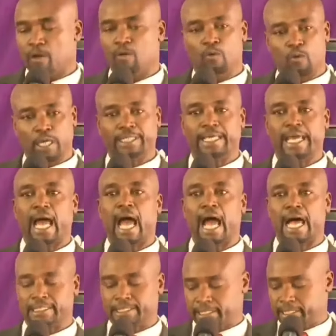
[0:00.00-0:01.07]
What they are
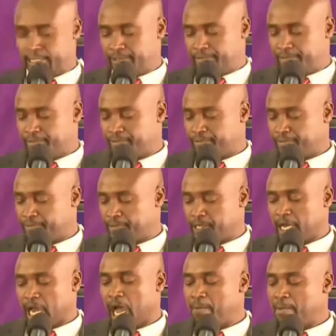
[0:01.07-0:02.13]
asking,
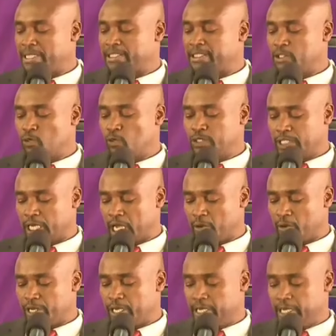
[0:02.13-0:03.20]
kama si
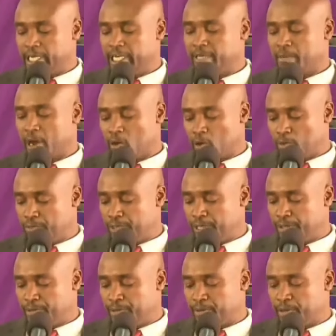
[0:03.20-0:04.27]
uchawi ni
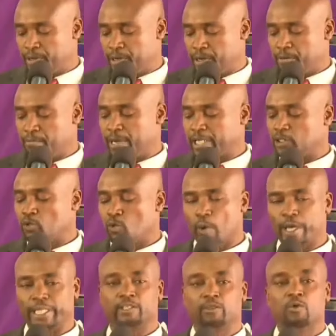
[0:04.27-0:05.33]
maombi, but
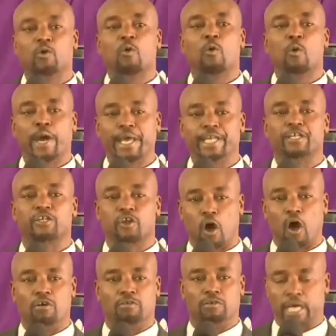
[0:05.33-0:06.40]
what went
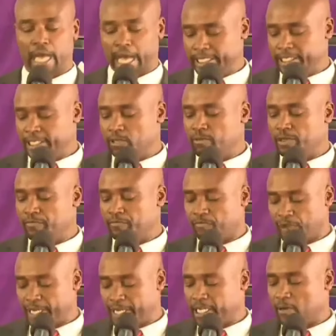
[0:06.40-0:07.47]
wrong until we
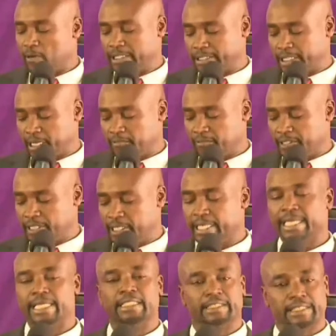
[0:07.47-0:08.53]
find ourselves
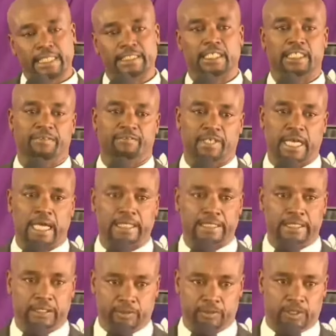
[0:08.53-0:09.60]
in such a difficult
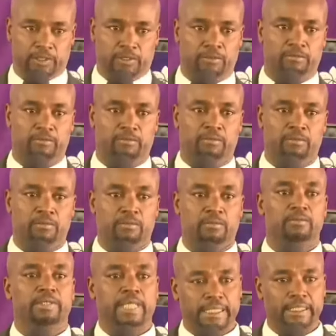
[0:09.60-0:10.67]
situation?
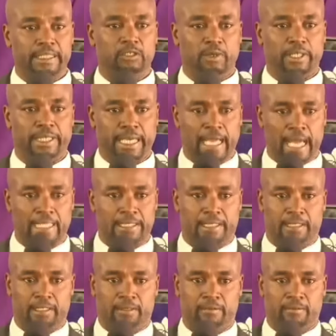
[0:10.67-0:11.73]
That is what they are
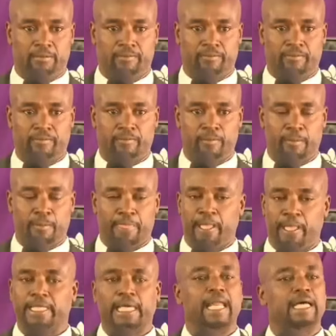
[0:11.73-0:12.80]
asking.
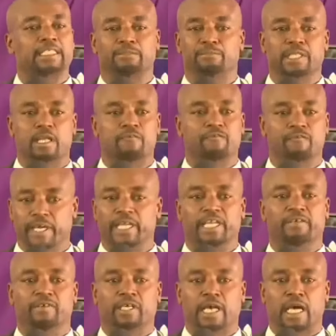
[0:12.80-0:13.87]
That has been a very
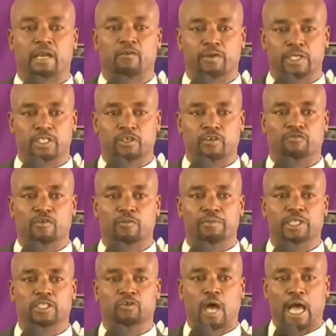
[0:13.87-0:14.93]
difficult question for
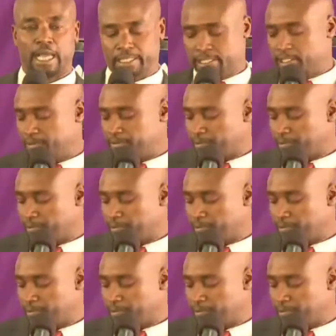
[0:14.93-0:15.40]
me to ask.